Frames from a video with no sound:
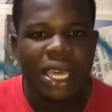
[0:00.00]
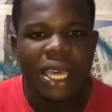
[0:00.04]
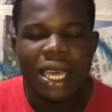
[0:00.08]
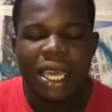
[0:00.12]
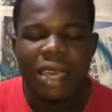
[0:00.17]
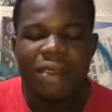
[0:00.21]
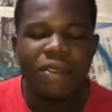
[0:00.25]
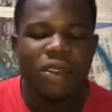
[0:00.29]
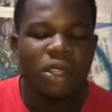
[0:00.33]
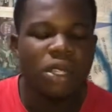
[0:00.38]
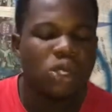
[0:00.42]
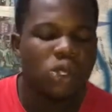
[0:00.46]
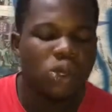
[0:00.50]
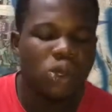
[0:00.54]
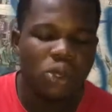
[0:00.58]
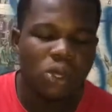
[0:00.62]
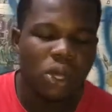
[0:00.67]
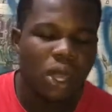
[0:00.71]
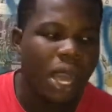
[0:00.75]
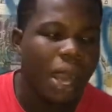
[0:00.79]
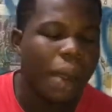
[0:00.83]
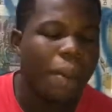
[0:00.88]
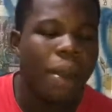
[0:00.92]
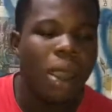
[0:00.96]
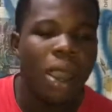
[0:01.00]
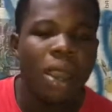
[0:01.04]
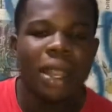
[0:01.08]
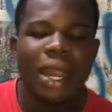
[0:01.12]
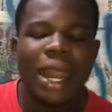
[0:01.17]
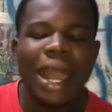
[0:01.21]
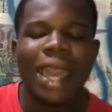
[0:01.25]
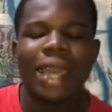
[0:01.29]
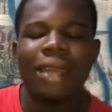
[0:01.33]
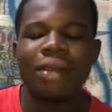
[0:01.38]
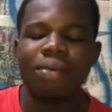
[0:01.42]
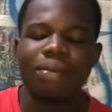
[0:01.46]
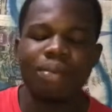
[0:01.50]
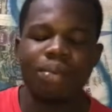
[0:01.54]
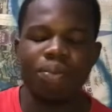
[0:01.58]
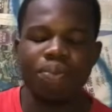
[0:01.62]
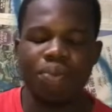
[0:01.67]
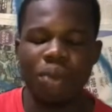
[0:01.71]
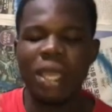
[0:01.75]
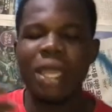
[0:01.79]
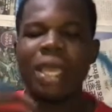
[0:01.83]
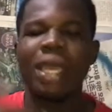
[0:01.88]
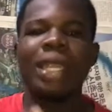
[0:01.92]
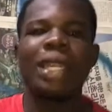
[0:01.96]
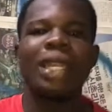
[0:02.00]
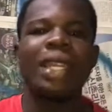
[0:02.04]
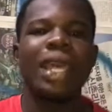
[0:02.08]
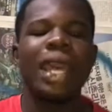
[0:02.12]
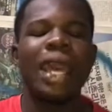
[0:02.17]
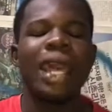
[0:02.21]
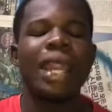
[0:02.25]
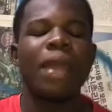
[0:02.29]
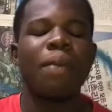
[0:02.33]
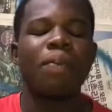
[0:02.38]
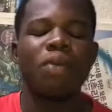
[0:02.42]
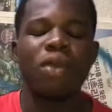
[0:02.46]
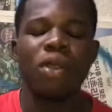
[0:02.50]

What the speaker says: even to talk about like bringing the